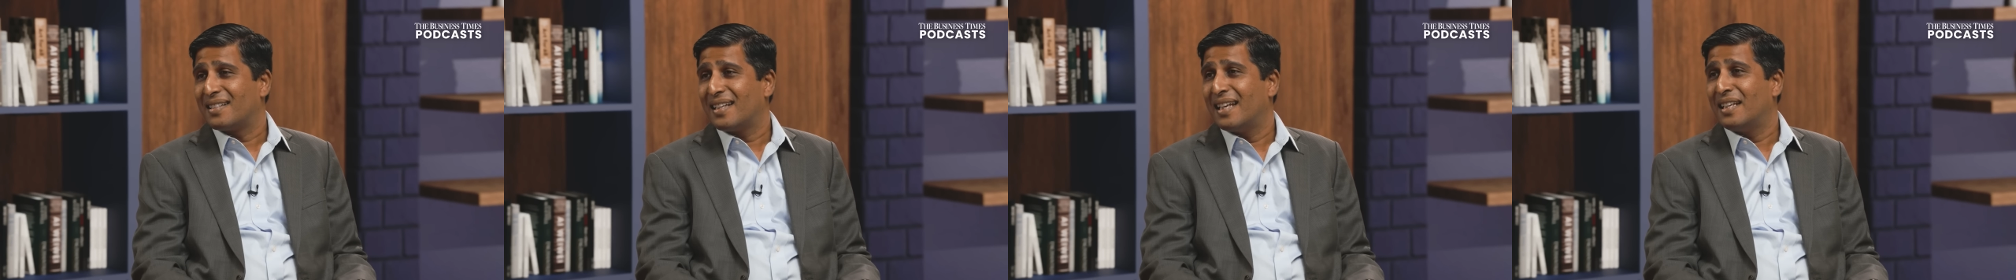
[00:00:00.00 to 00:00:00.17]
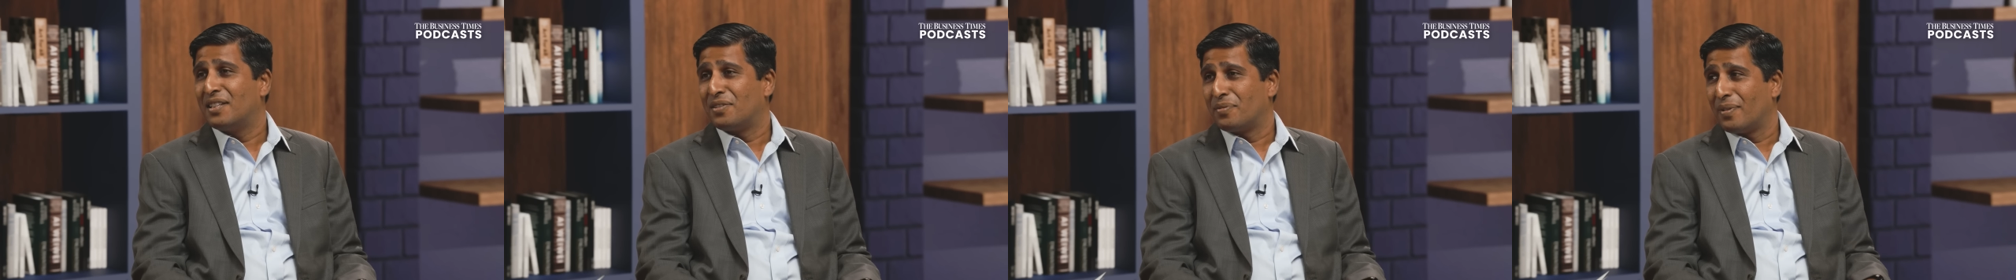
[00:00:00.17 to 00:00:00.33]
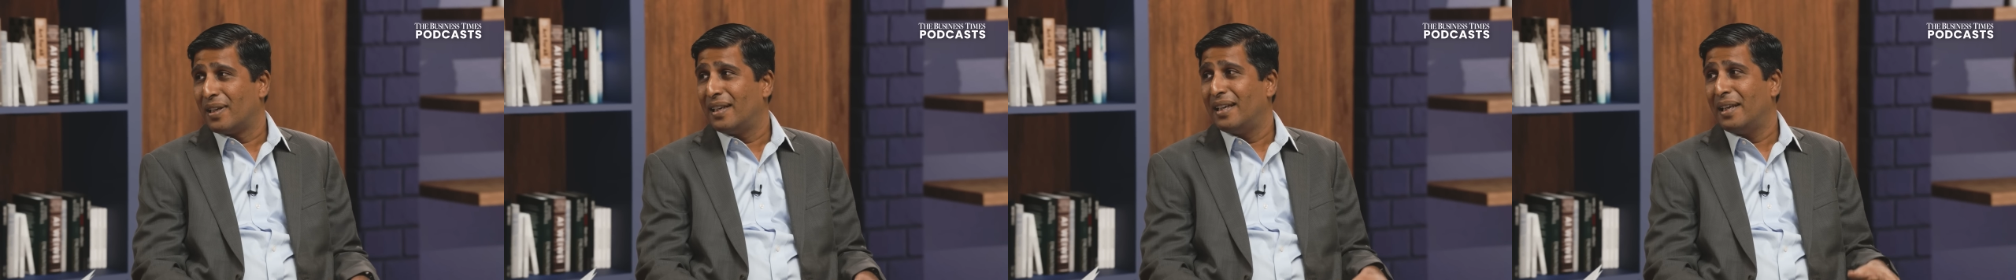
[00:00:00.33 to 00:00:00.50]

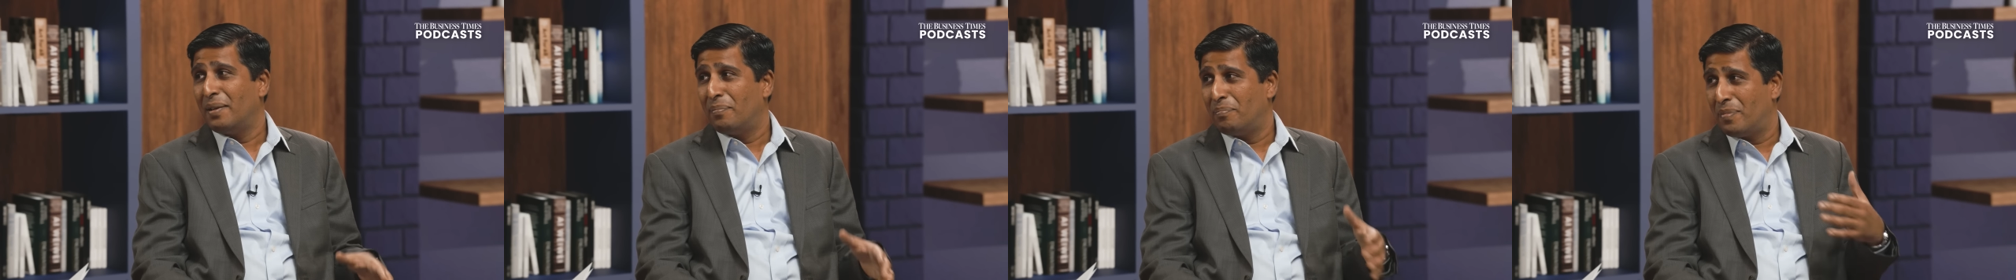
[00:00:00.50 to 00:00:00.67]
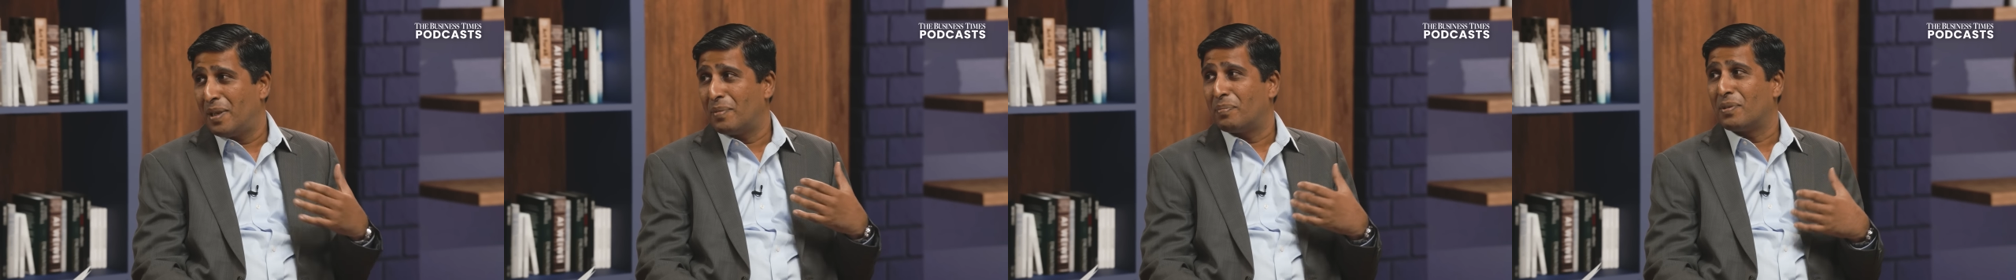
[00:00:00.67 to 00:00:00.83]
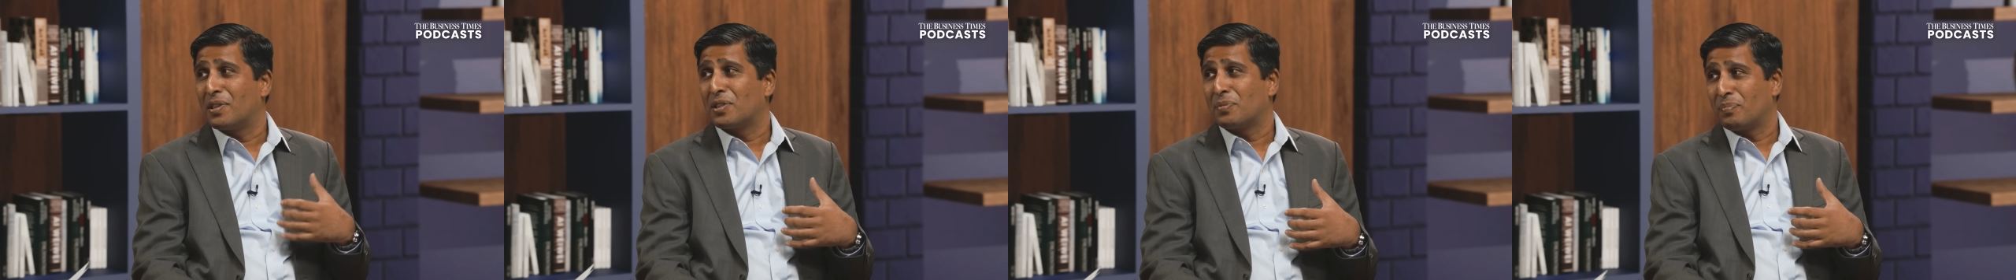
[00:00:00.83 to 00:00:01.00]
it's really
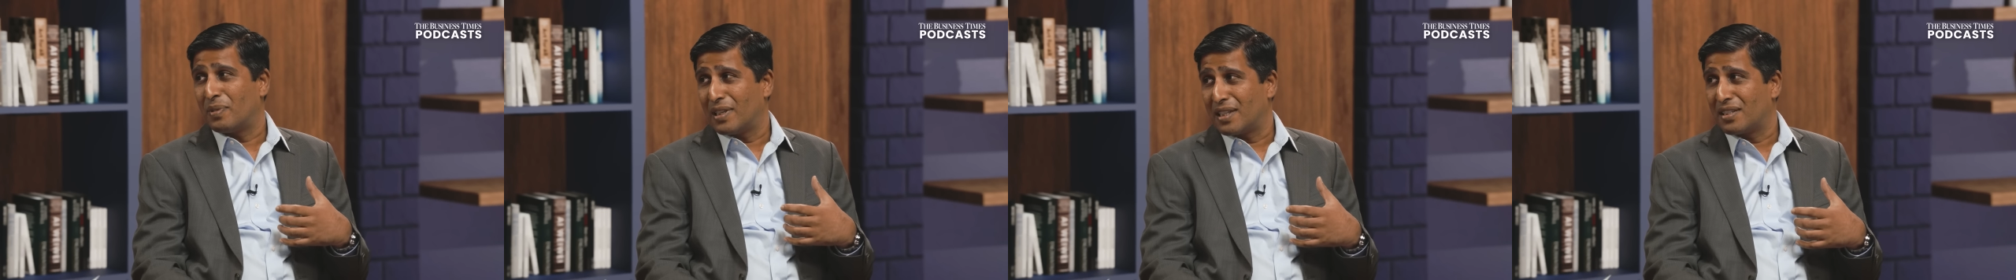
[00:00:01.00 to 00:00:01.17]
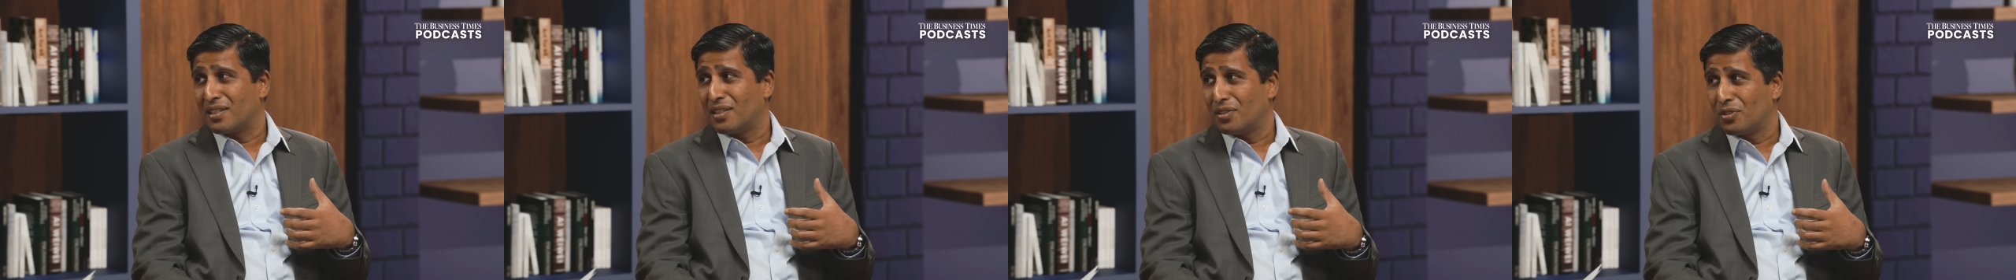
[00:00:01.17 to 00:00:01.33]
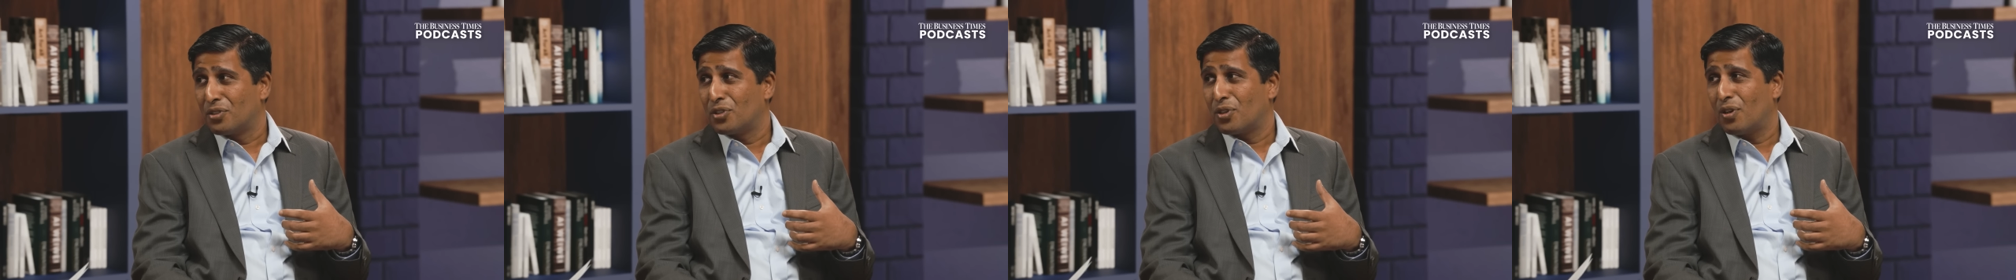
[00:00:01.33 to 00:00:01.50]
people's
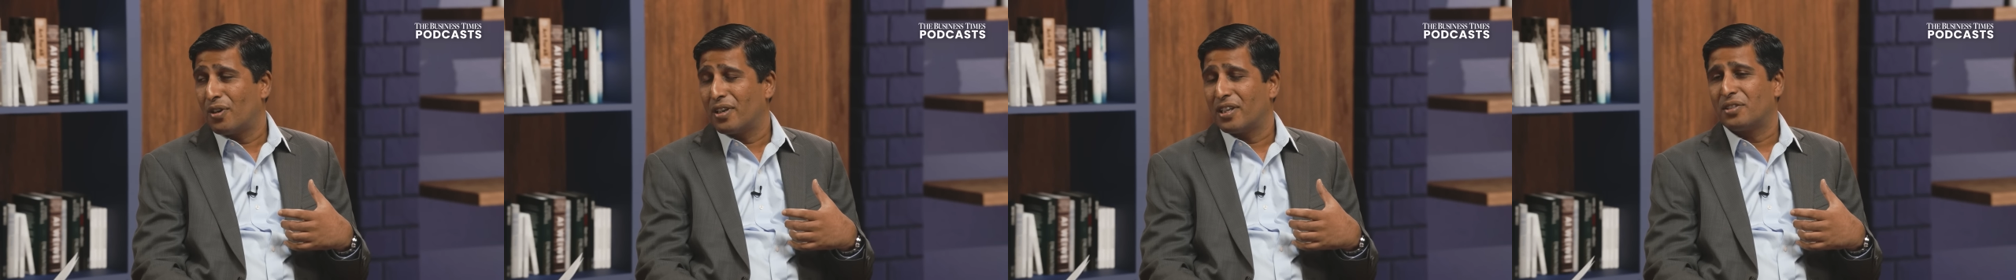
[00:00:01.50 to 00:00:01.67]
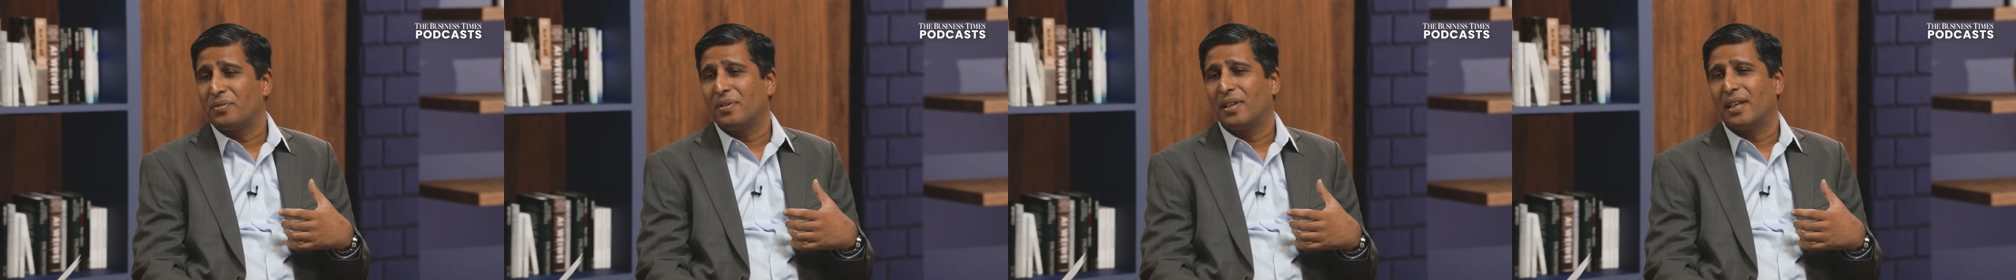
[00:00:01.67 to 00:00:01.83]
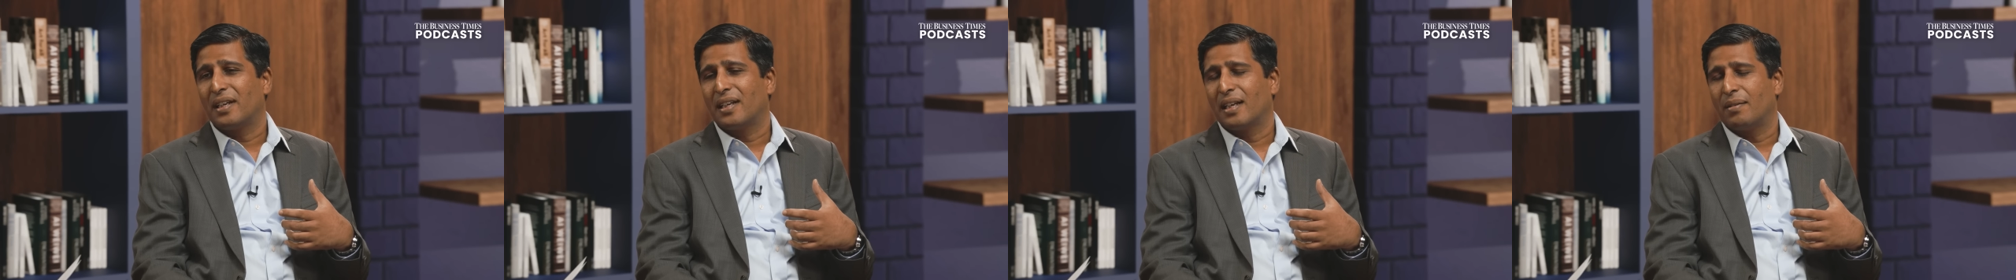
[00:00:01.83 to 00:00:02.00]
personal choice
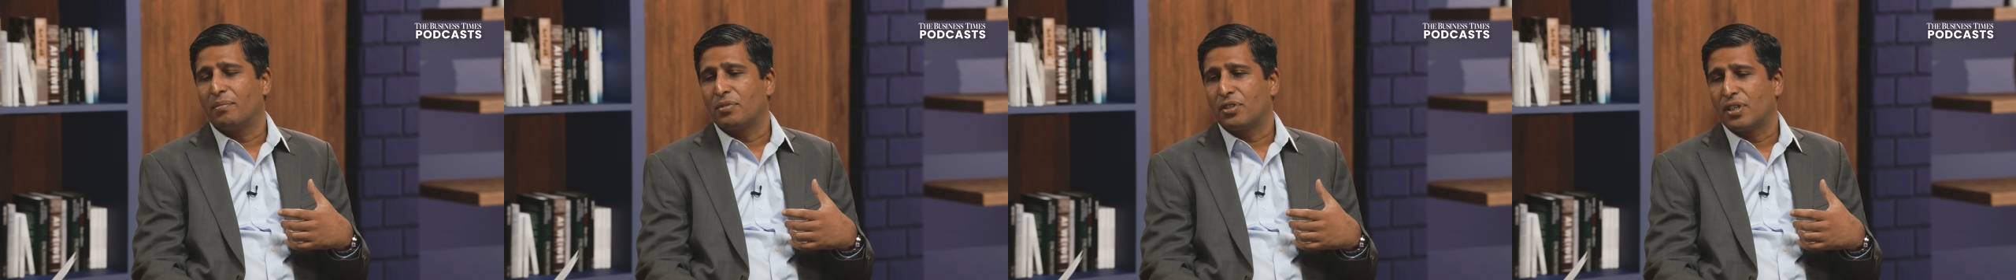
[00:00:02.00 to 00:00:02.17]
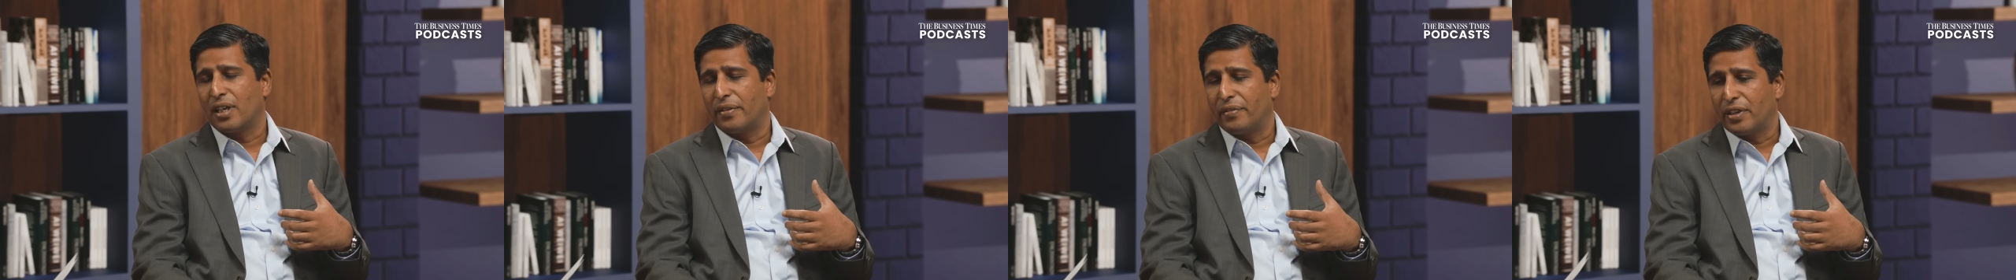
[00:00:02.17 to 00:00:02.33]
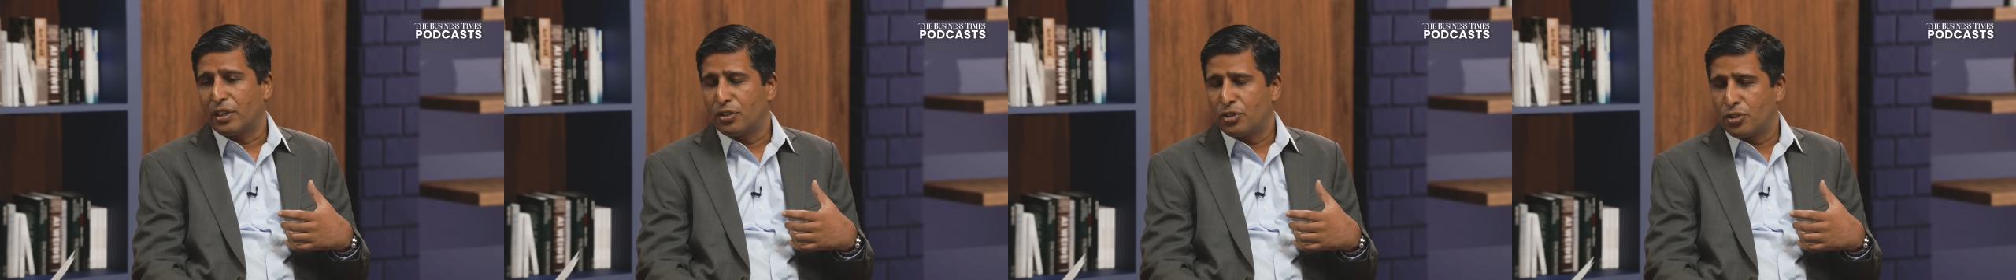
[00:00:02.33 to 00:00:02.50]
when it comes to having